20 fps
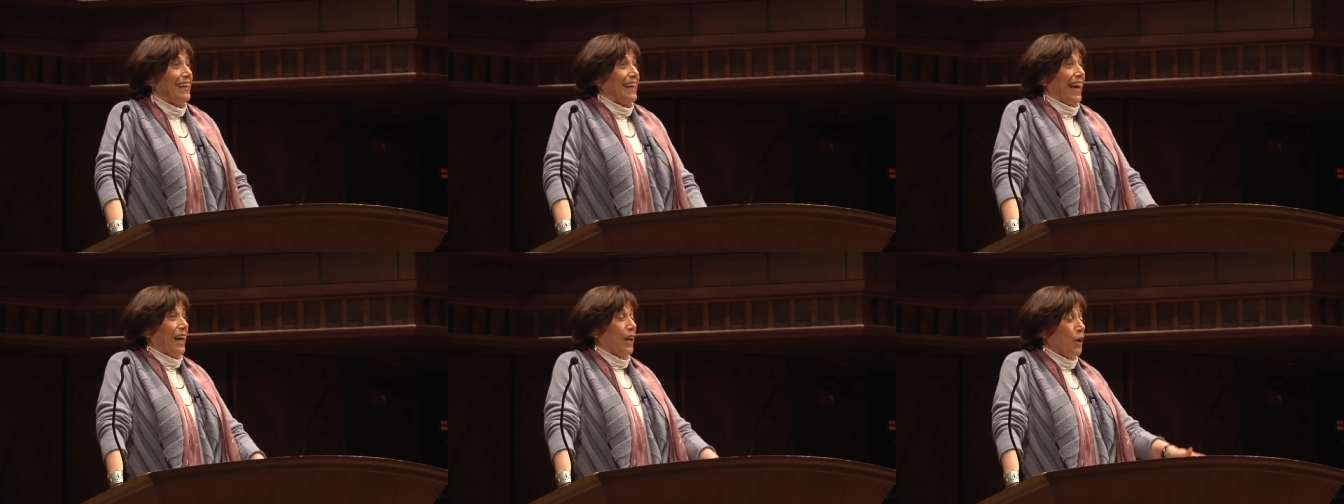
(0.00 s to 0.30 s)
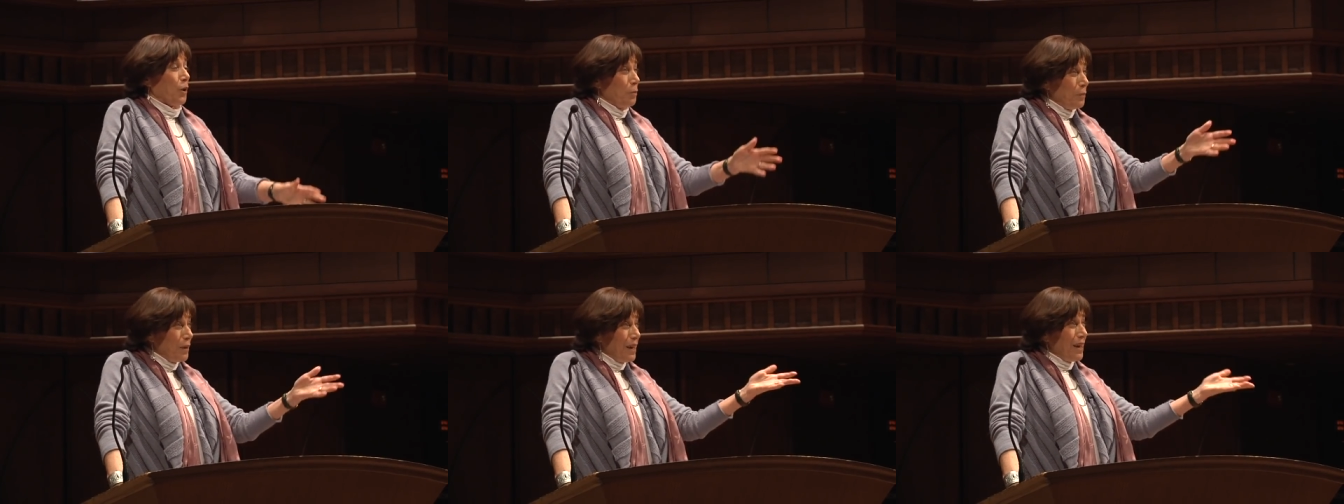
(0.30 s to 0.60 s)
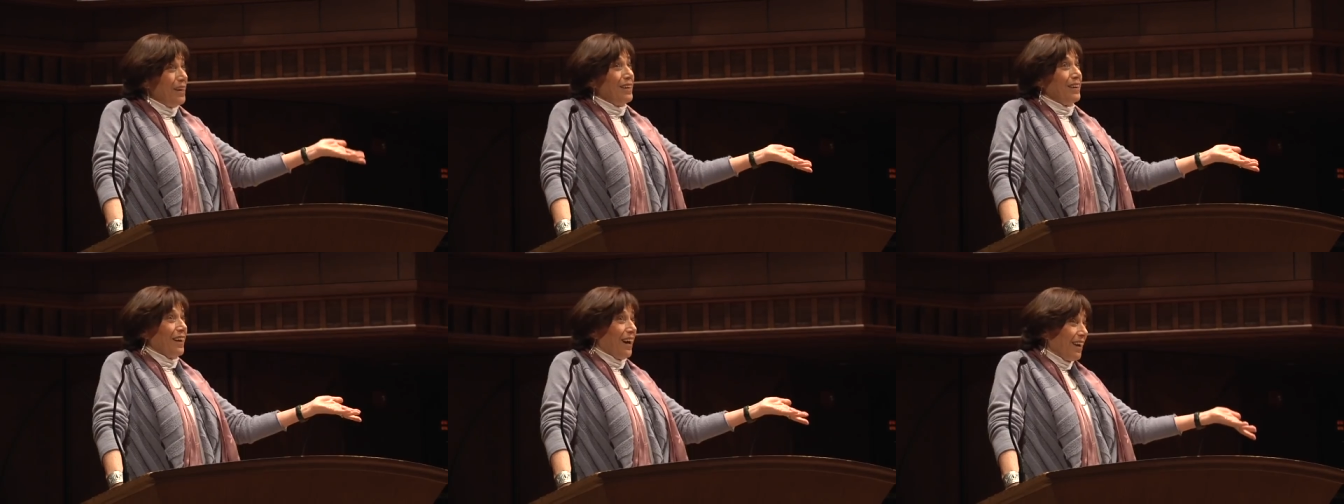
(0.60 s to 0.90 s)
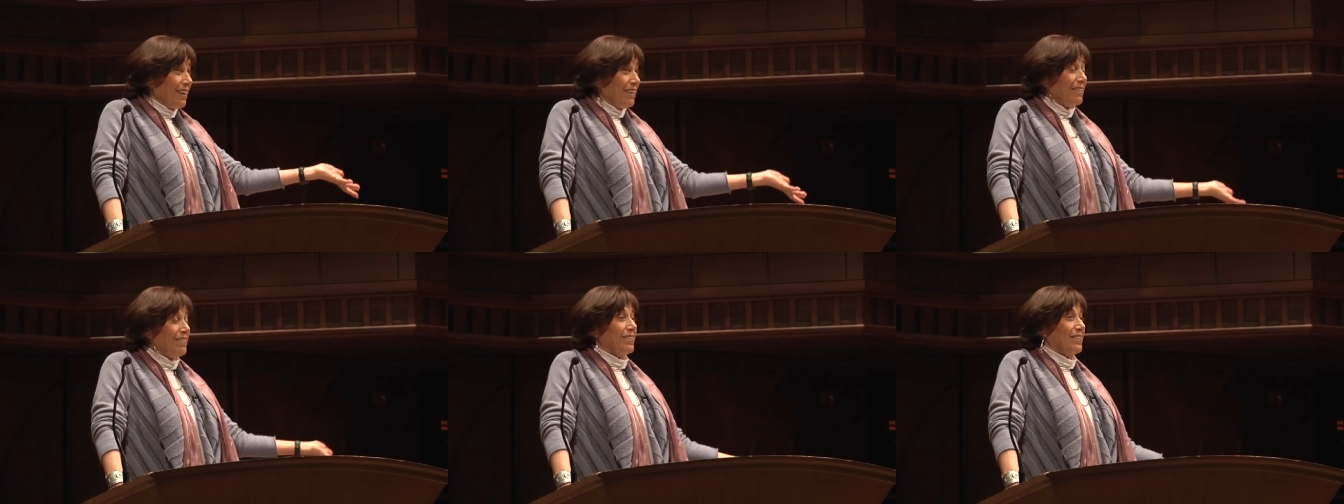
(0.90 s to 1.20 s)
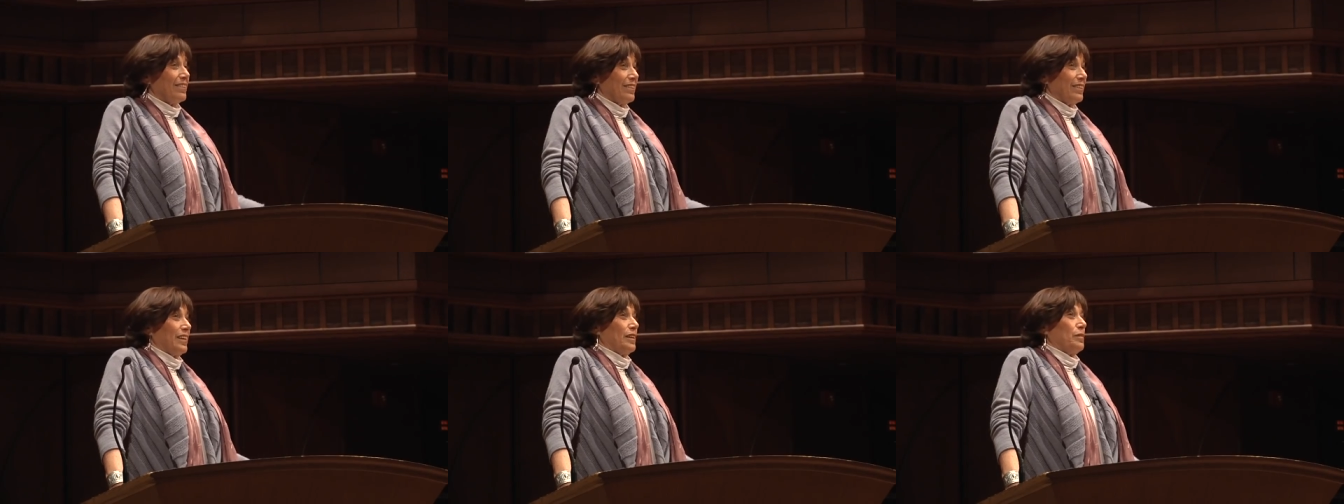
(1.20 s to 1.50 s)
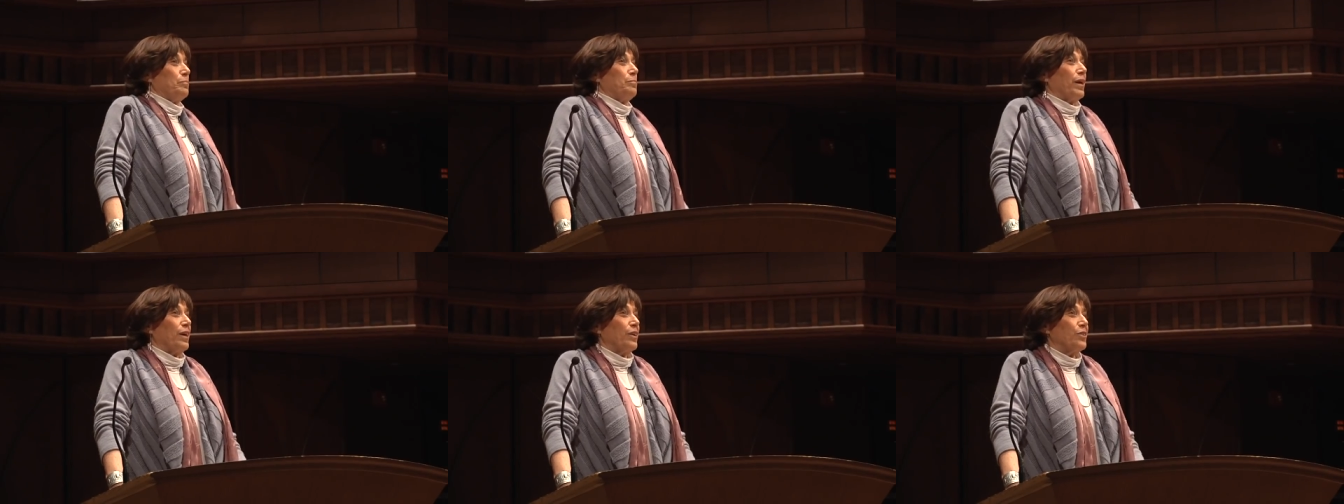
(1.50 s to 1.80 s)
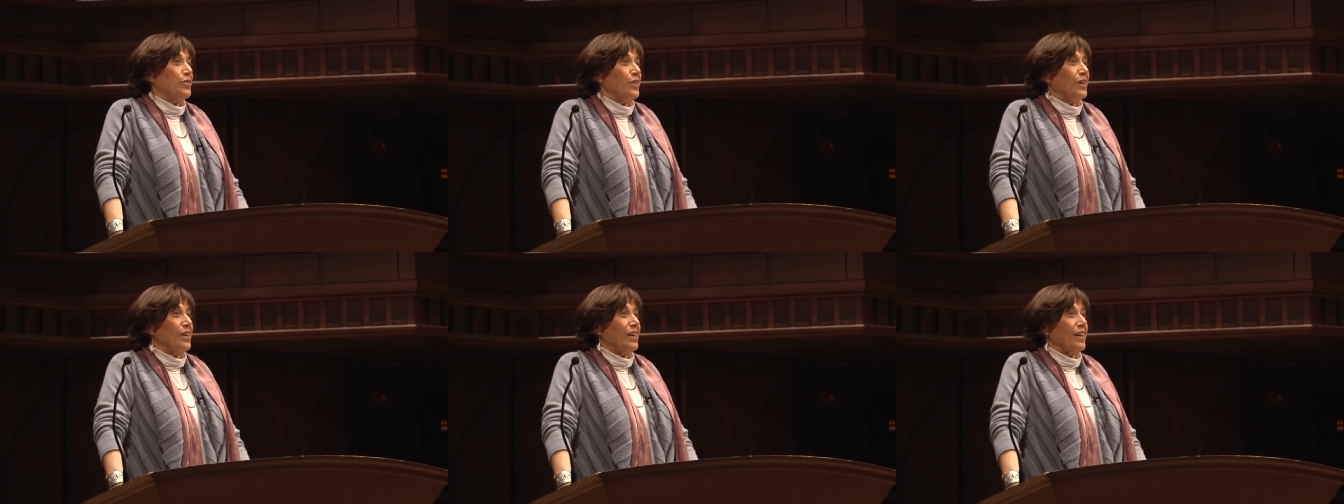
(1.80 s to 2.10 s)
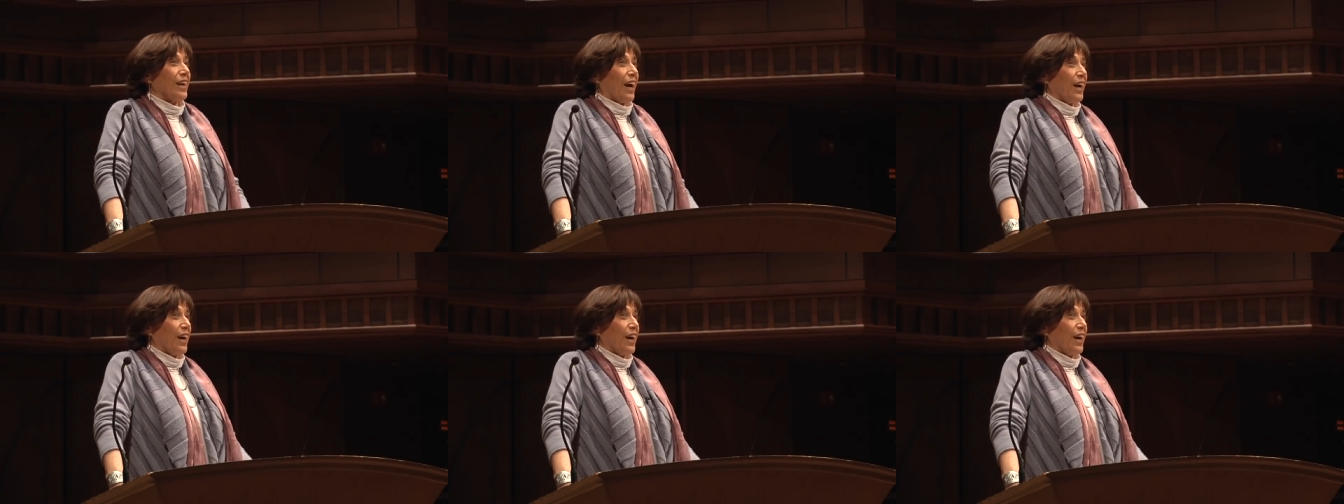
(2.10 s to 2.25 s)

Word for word: And on May 9th in Beijing,